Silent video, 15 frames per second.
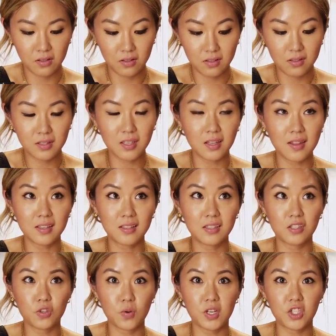See this
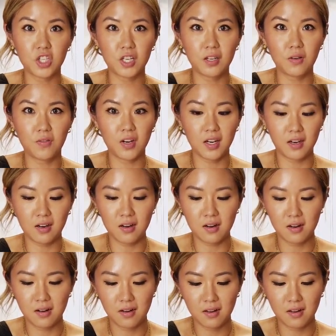situation over here?